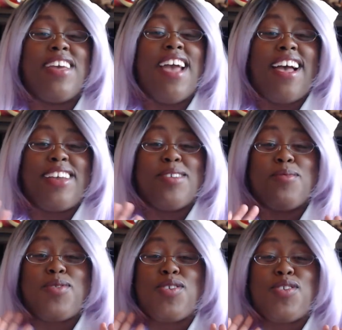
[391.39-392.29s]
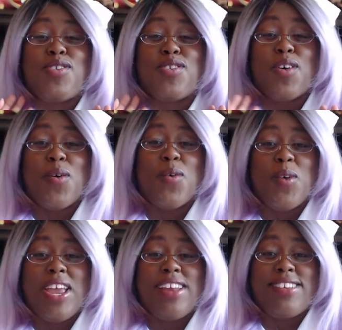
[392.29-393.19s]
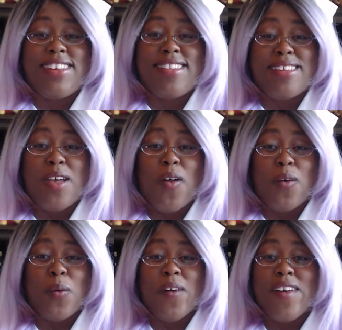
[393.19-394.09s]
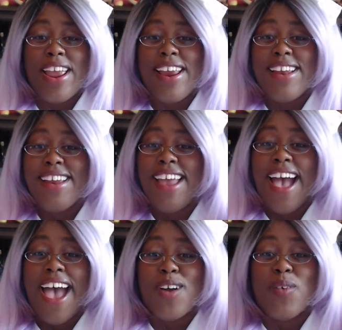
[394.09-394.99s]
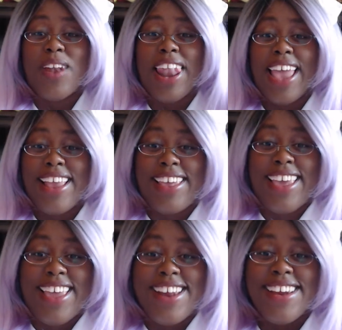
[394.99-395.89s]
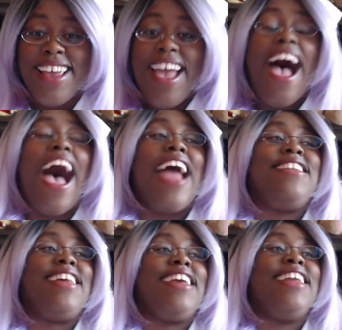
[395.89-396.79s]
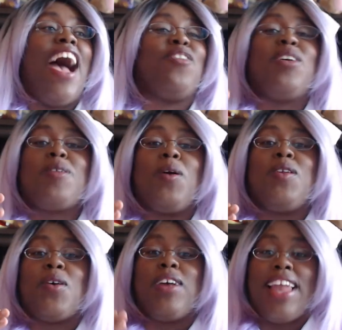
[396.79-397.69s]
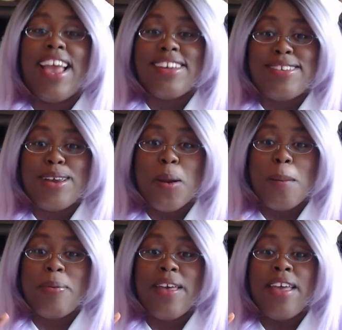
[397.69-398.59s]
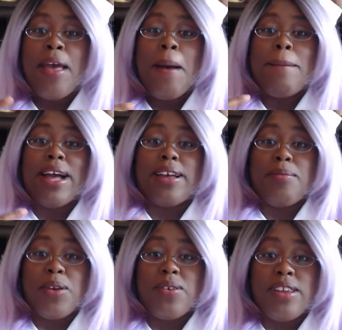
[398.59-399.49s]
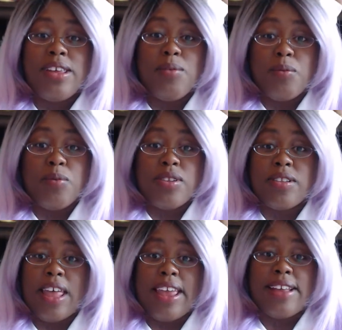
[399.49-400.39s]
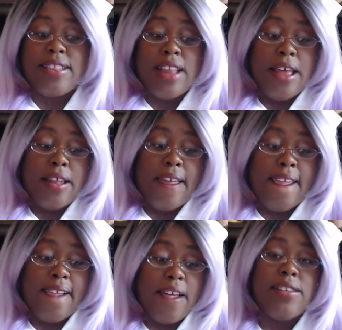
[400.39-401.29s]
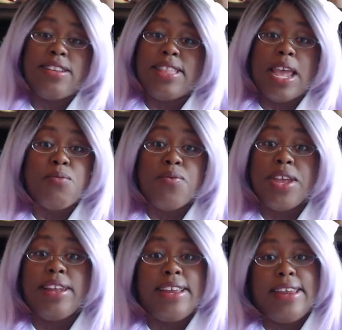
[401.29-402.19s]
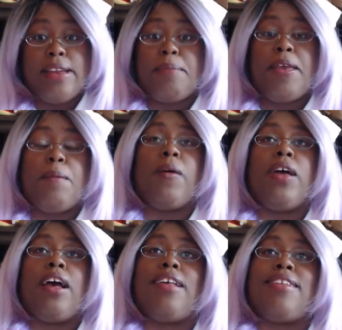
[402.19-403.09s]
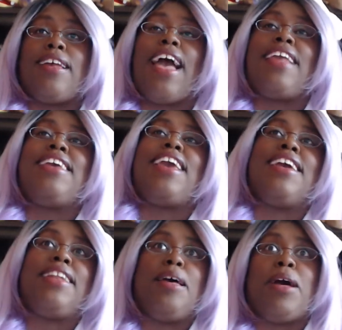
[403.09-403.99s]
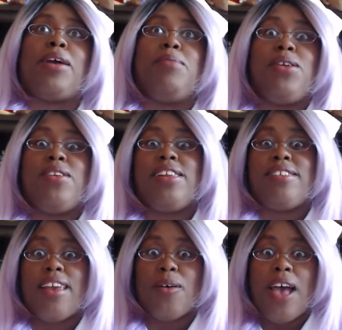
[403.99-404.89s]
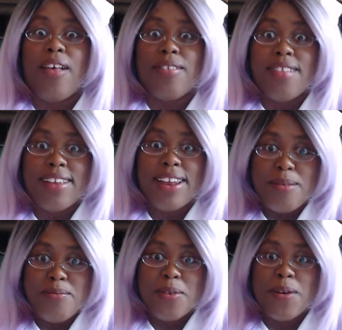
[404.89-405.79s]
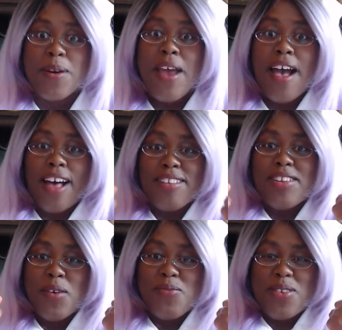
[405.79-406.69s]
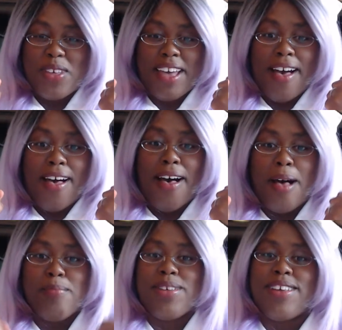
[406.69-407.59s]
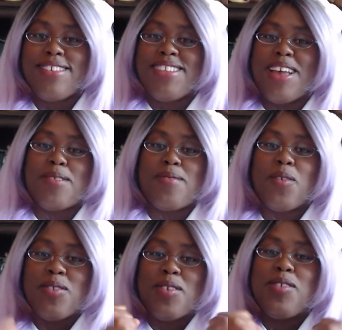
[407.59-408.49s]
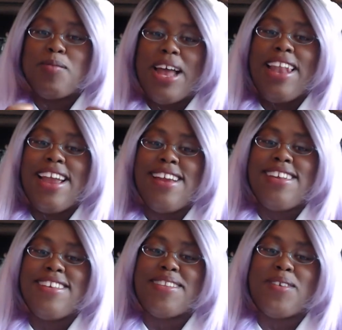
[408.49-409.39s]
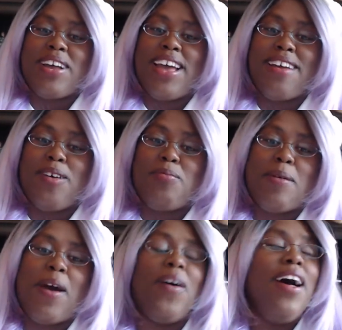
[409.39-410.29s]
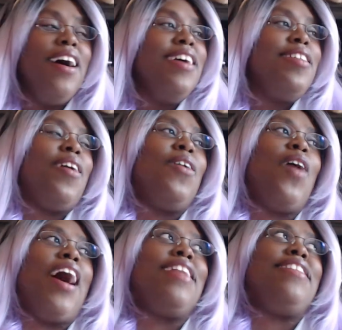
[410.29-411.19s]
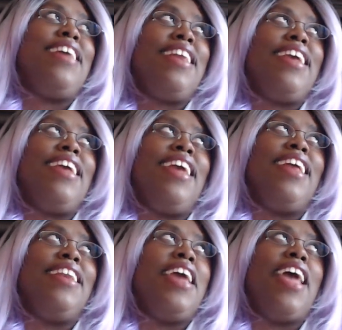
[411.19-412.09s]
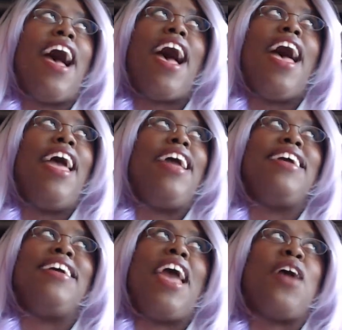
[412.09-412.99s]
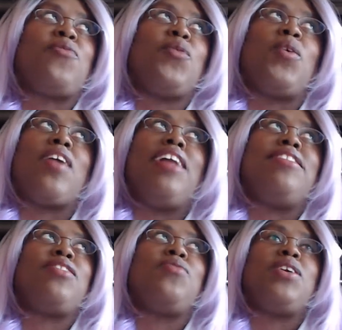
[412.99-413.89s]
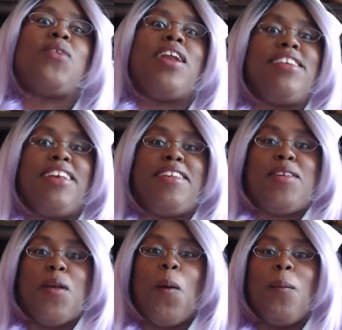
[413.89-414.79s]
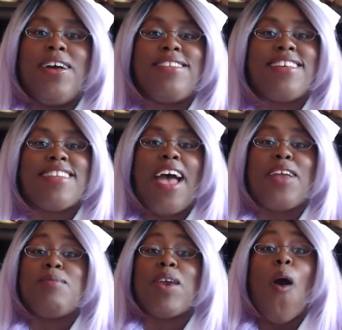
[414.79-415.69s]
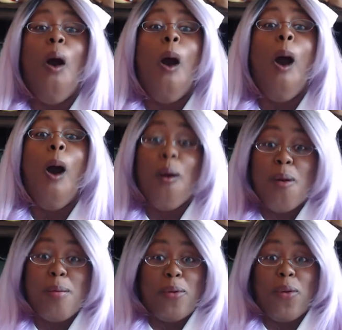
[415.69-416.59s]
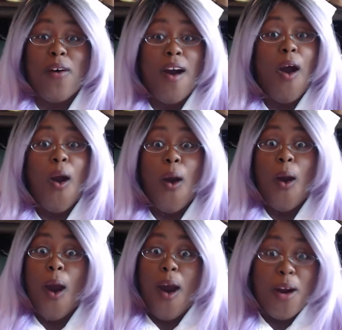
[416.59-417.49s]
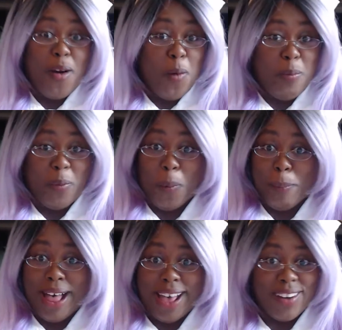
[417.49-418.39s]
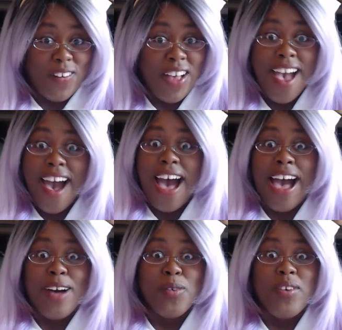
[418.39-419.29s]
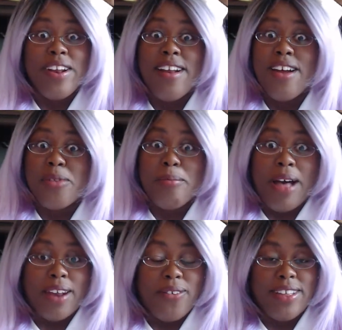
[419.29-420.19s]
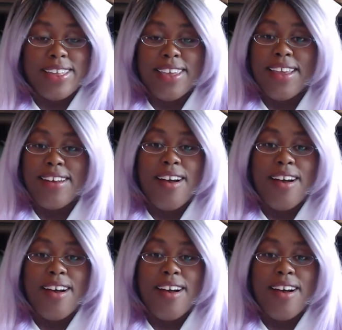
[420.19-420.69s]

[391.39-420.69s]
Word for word: I am so intensely awkward and I don't like it. I did it. I wasn't going to do it last year, but my community was like, like they really needed people. And I was like, I can't let my community down. I'll suck it up for, I'll do it for the calm. Cause that's, those, those my ladies. So I got to help them out. So I did it. And I, afterward, I just regretted it so much cause I am a horrible, horrible model. I will never model again.